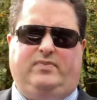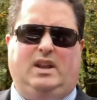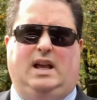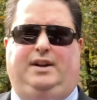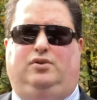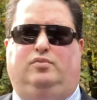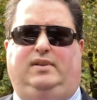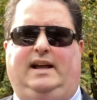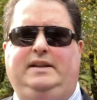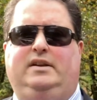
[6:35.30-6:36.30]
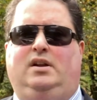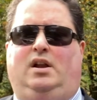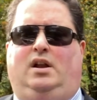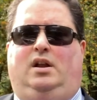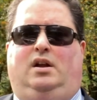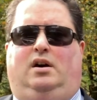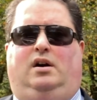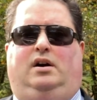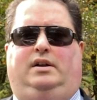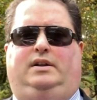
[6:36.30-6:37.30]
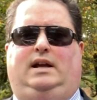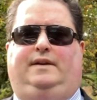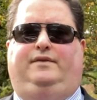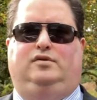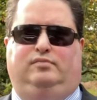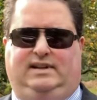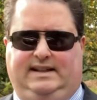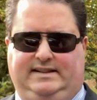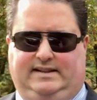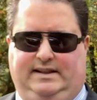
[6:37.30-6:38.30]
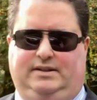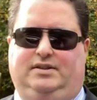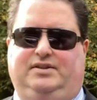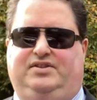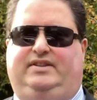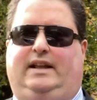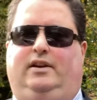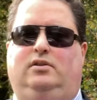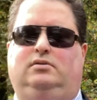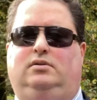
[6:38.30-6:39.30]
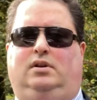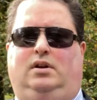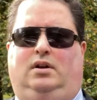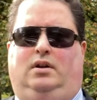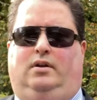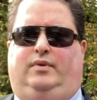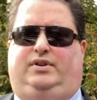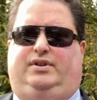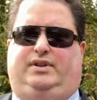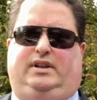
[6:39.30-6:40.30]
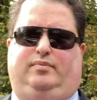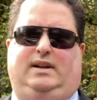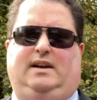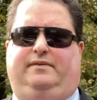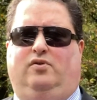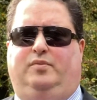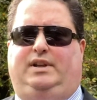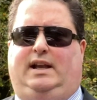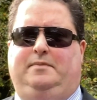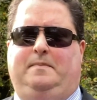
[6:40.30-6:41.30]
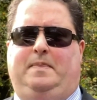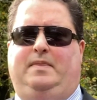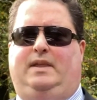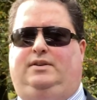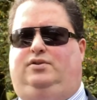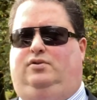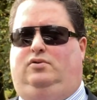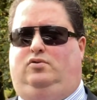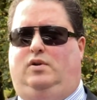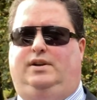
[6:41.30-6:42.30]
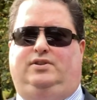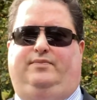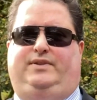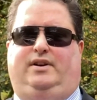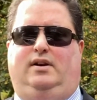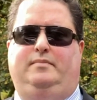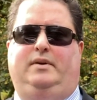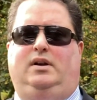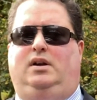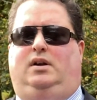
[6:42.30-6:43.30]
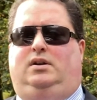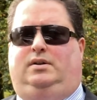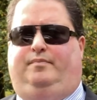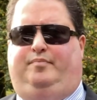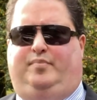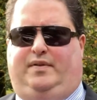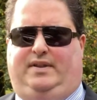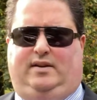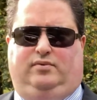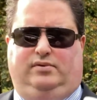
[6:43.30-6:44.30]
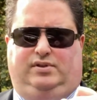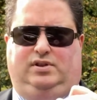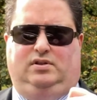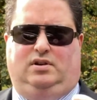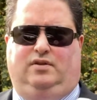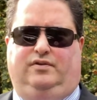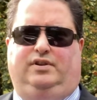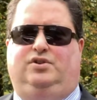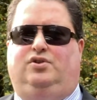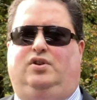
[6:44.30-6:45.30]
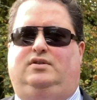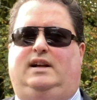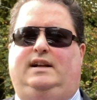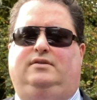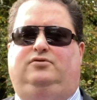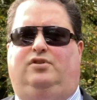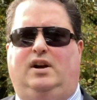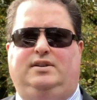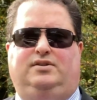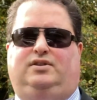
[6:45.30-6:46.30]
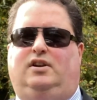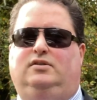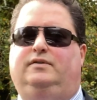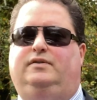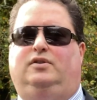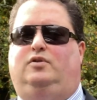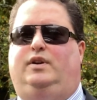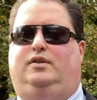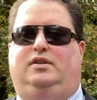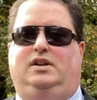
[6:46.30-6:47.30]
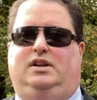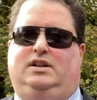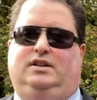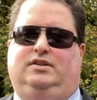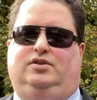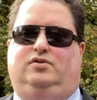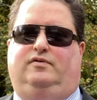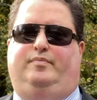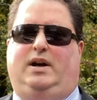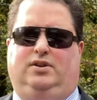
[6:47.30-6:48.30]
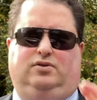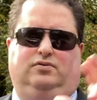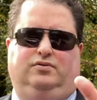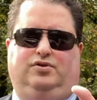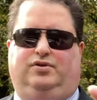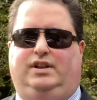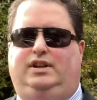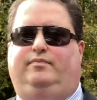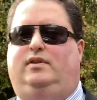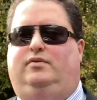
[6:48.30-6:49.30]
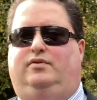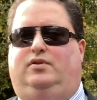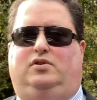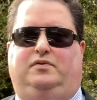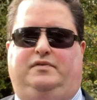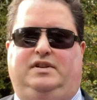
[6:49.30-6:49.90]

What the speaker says: had a good play. I have completed Stella, which is a platform game. That took quite some time, but I really enjoyed that. Grindstone for a quick sort of puzzle intrigue, but with